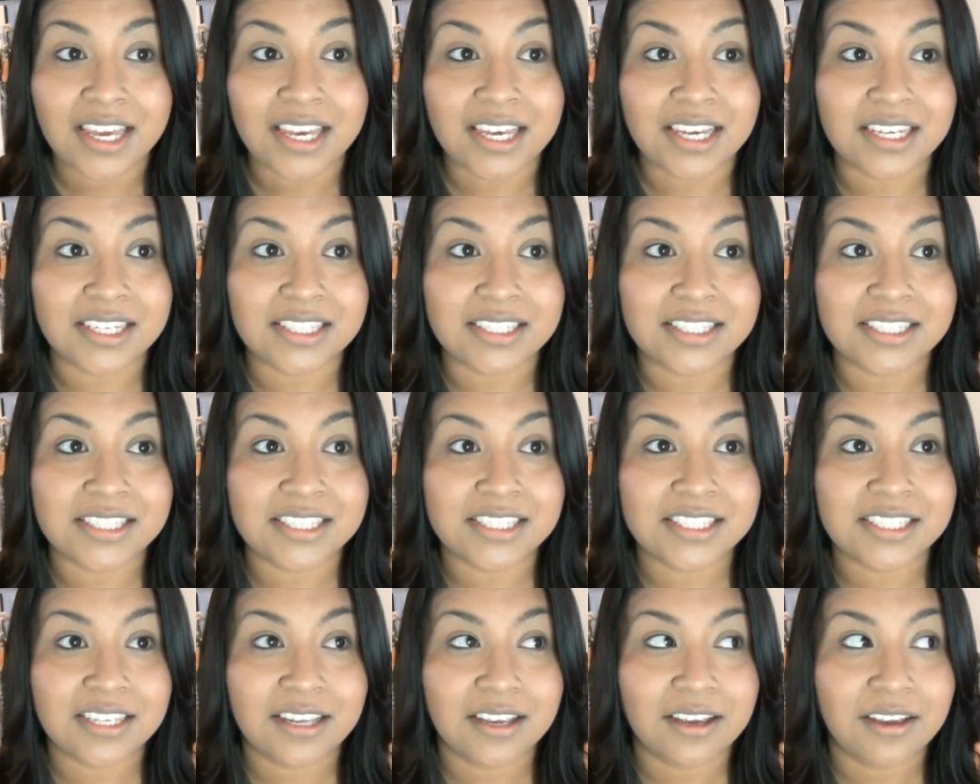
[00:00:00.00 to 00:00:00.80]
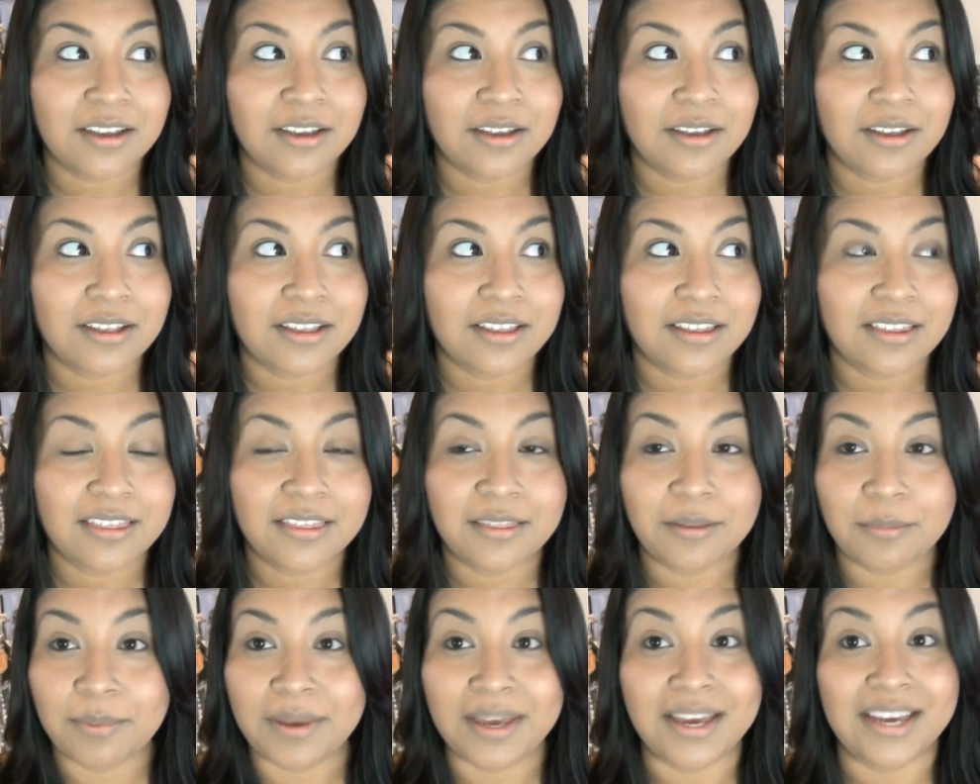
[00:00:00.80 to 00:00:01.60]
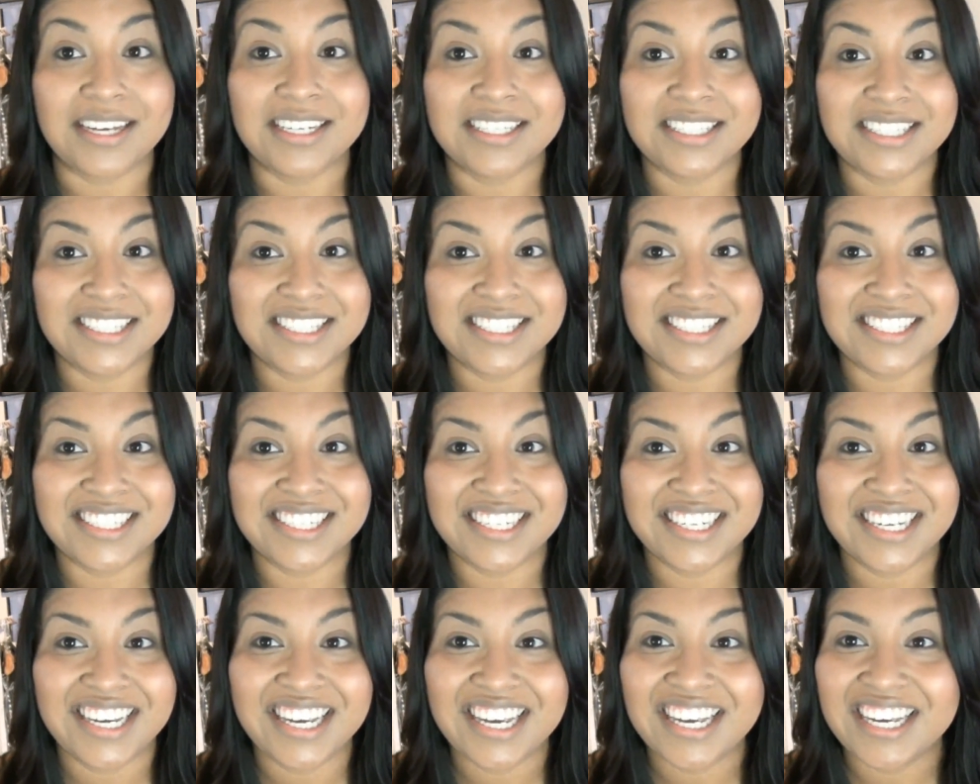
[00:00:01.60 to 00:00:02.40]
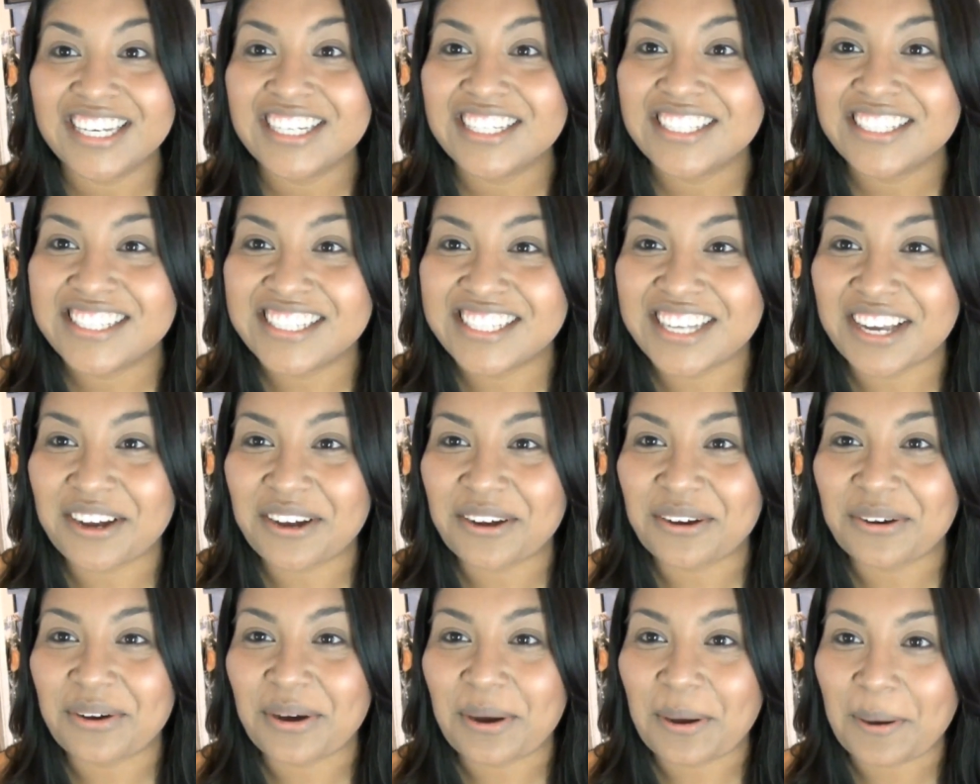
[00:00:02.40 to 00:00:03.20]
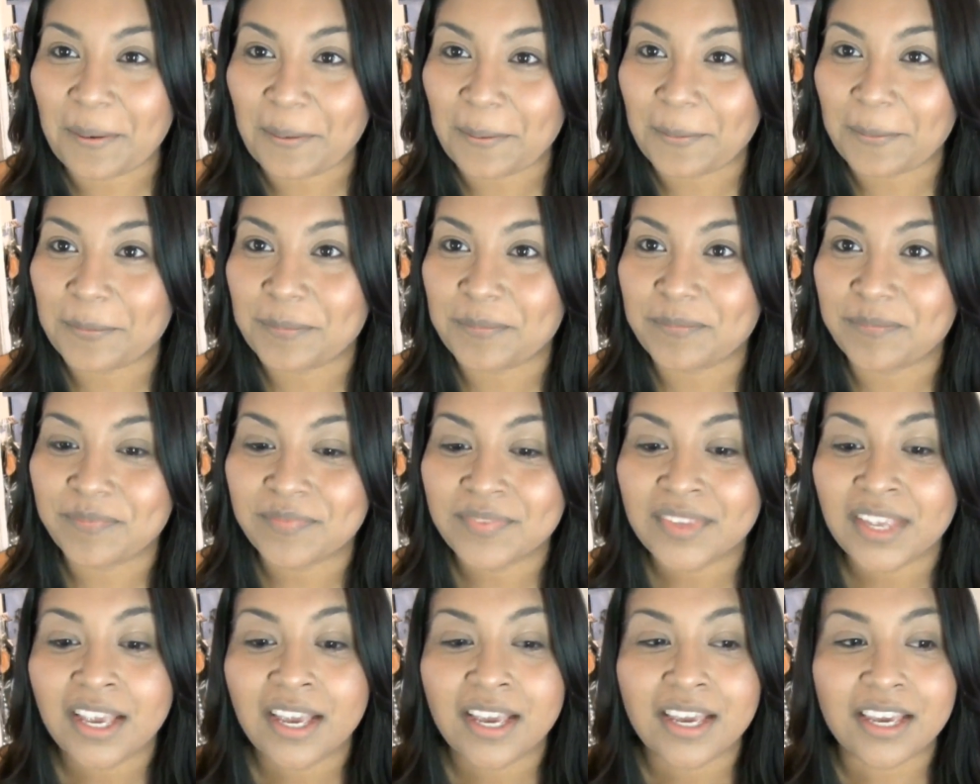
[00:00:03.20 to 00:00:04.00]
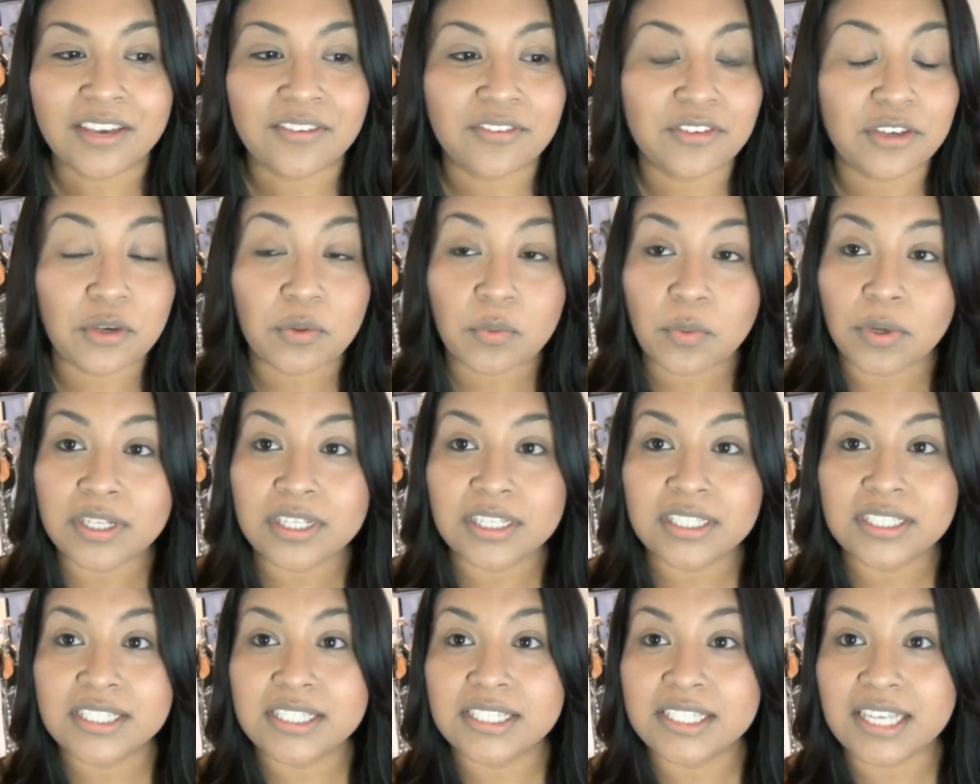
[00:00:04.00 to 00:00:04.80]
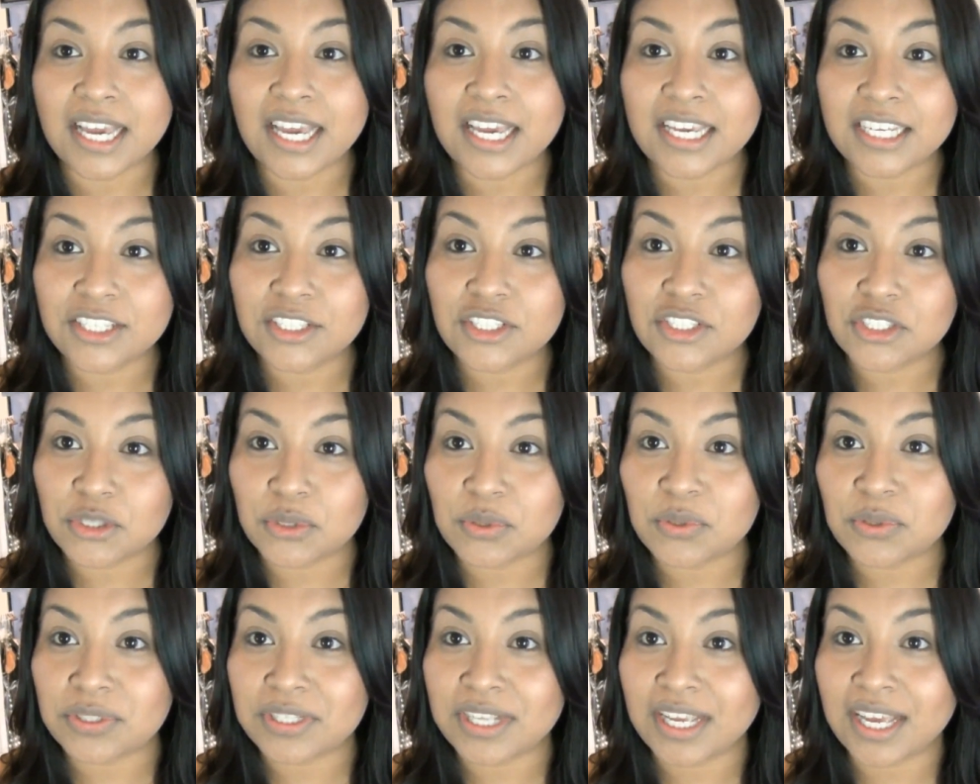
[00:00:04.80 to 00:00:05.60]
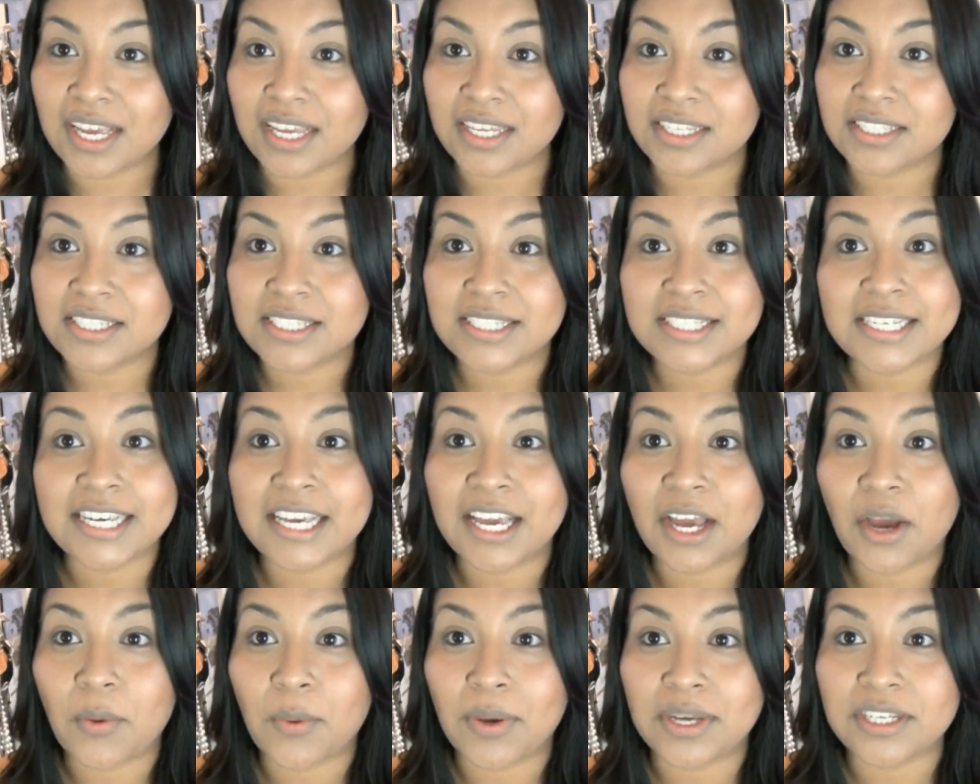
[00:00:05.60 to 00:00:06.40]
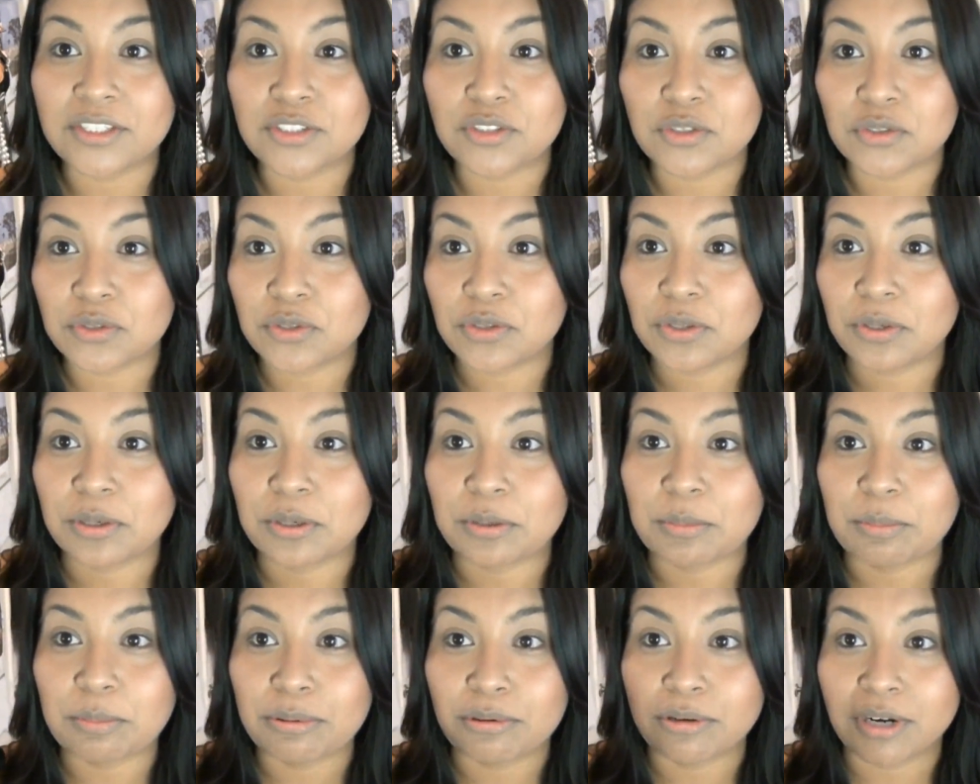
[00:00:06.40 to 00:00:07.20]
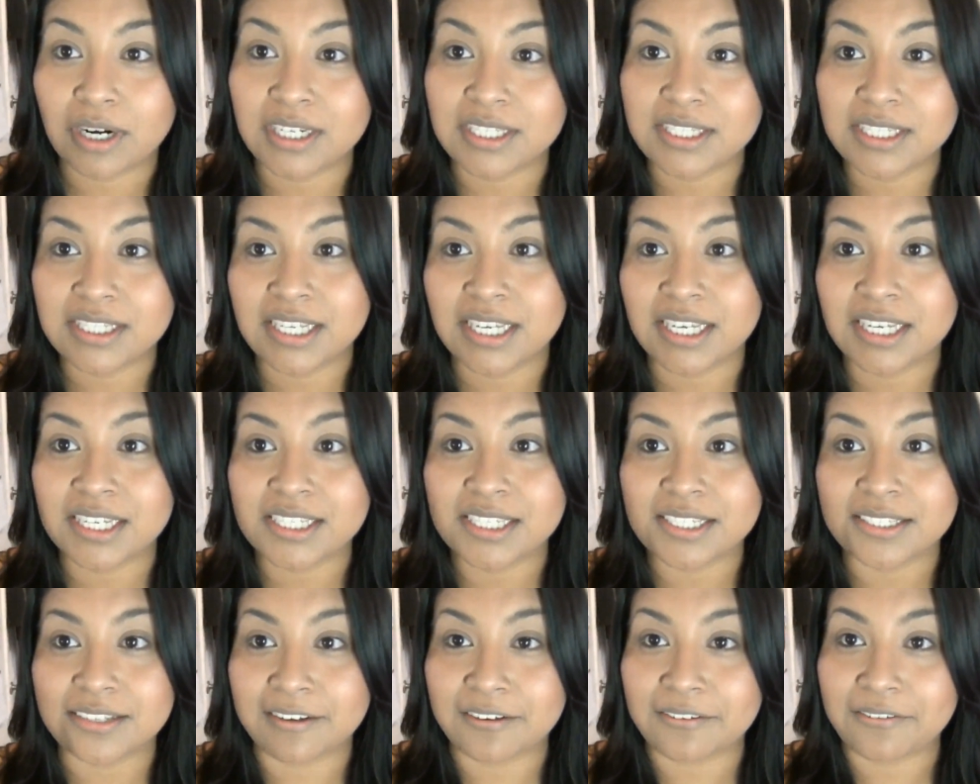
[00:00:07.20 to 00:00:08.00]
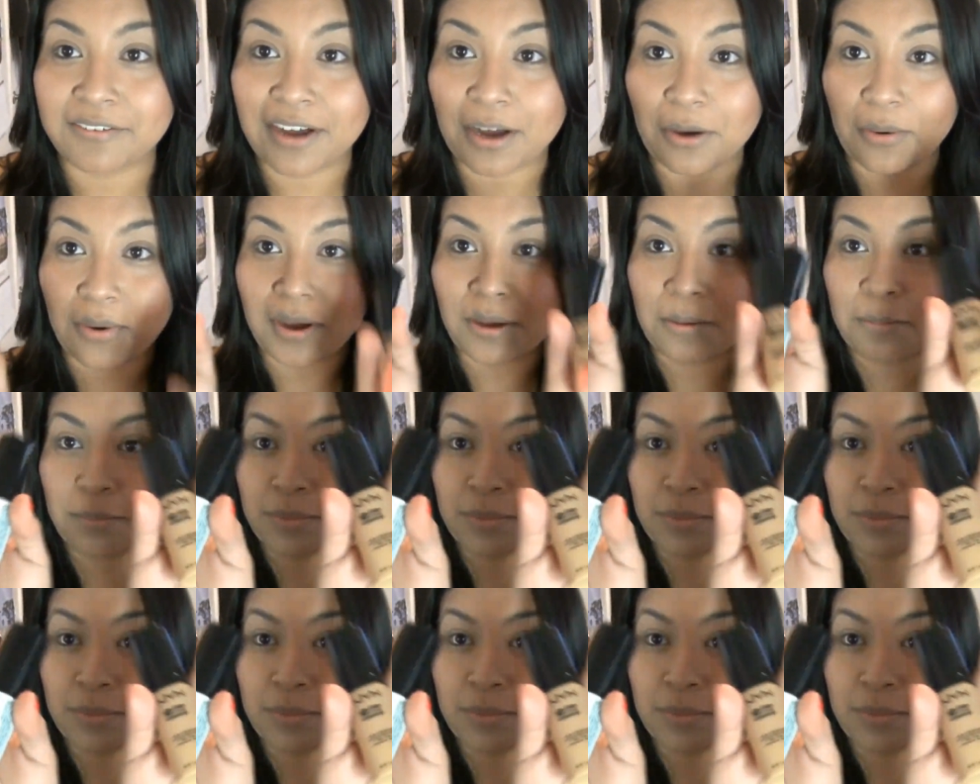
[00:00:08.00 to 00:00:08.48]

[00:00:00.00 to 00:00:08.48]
It's the best. So if you want to stay tuned and see how I do the process of how I